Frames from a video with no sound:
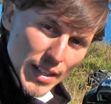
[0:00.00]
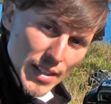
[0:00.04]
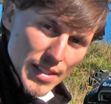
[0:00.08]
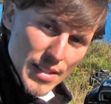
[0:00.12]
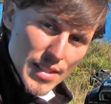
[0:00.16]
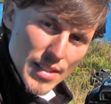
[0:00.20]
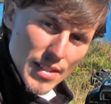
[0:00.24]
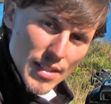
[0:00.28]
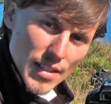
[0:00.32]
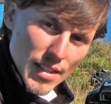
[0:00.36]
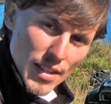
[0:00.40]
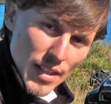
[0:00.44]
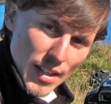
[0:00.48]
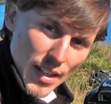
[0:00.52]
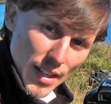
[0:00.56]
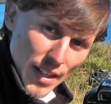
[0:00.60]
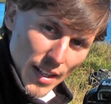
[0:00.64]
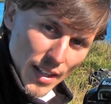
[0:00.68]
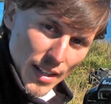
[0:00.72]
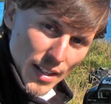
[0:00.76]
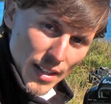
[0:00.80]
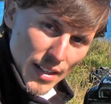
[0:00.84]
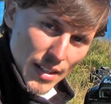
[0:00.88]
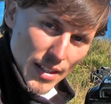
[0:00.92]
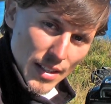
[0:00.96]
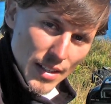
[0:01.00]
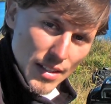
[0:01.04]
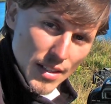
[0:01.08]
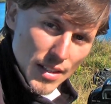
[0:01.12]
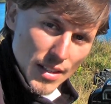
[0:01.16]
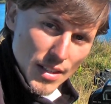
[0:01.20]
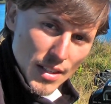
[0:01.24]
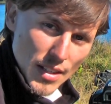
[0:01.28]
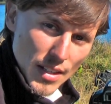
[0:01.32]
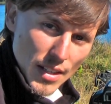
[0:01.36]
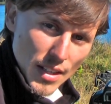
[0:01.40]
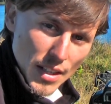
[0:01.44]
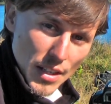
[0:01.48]
get a,
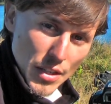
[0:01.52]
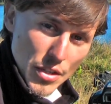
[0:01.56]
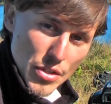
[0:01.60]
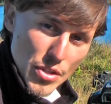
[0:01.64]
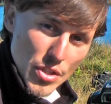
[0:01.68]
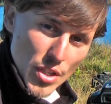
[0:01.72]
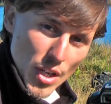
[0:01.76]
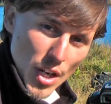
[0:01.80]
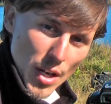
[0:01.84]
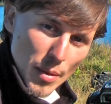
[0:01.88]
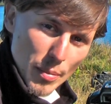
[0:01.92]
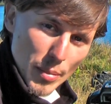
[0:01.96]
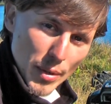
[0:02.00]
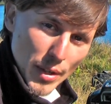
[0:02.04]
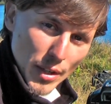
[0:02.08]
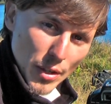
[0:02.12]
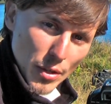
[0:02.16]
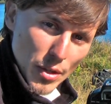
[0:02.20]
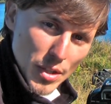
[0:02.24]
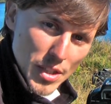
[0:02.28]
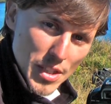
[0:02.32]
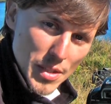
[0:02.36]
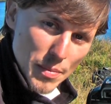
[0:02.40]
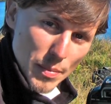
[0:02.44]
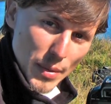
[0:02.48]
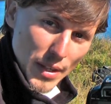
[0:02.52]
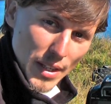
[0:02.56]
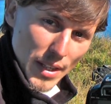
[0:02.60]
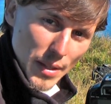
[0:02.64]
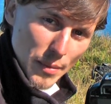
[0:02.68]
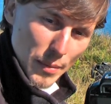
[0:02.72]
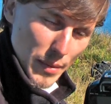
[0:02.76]
a sharper, crisper